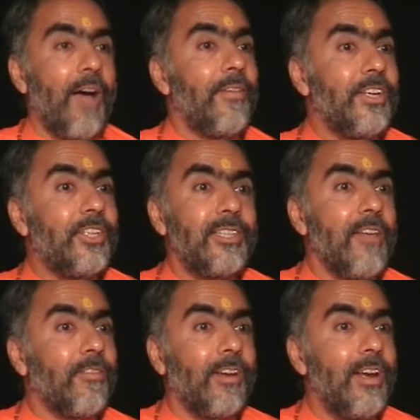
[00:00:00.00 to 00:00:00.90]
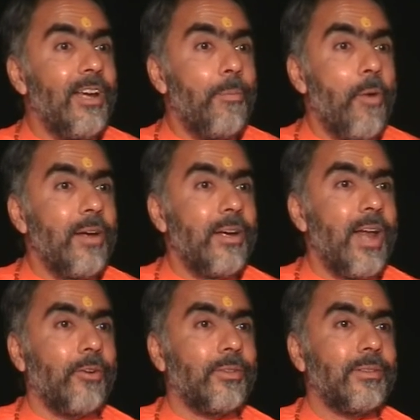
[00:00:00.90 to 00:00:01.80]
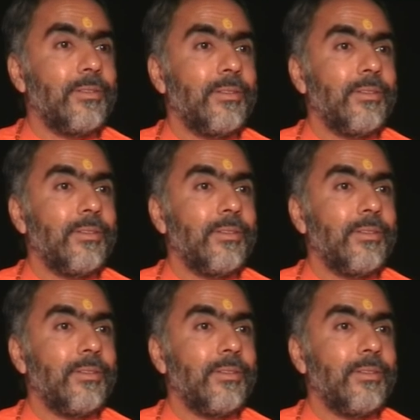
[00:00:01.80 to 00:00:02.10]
Our rishis have clearly pointed out.